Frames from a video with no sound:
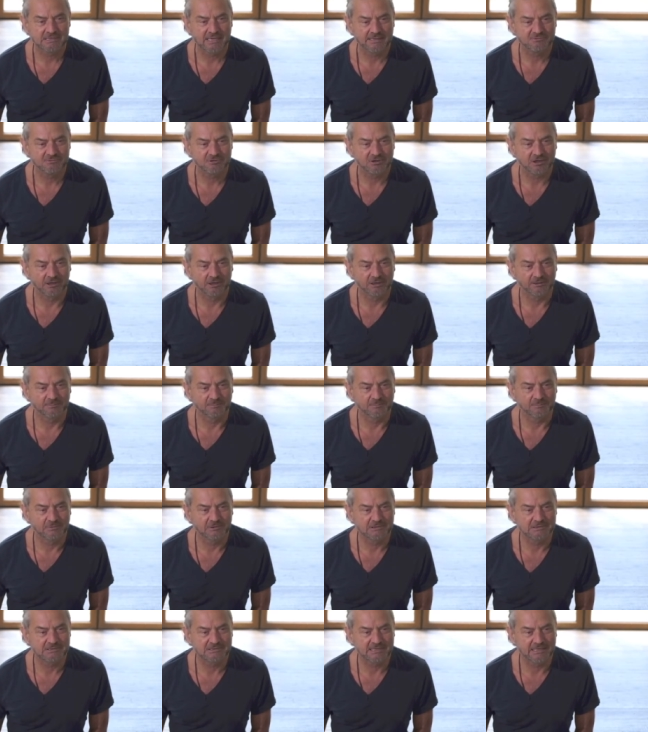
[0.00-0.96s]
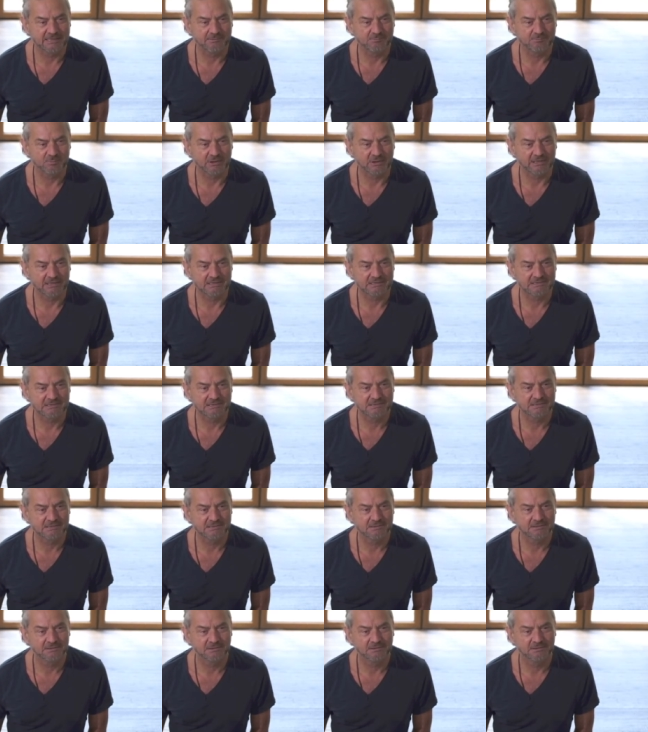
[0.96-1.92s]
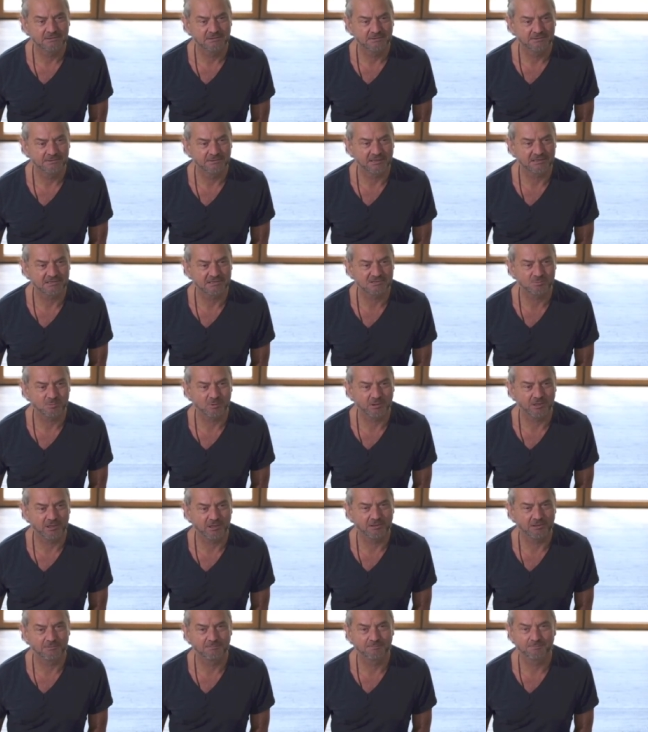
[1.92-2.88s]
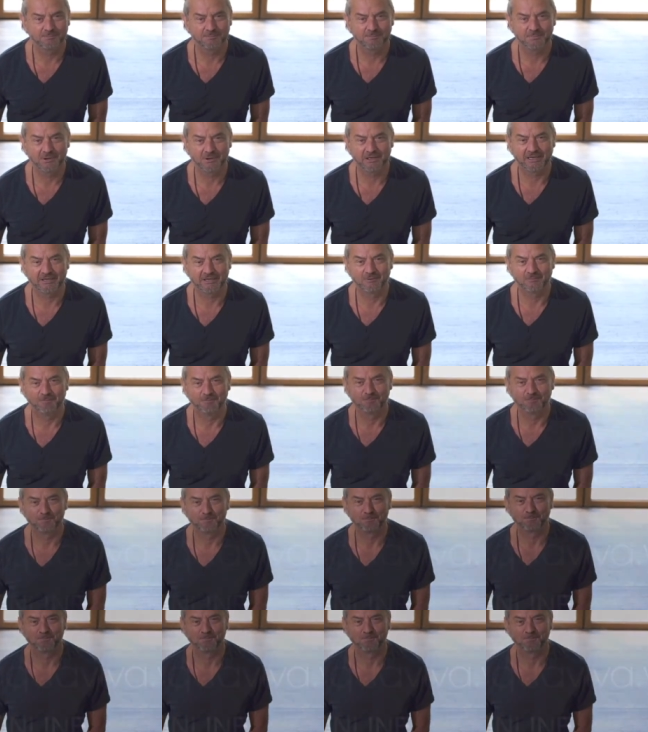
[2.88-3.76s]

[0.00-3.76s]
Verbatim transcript: same time, same place, next week. Bye now.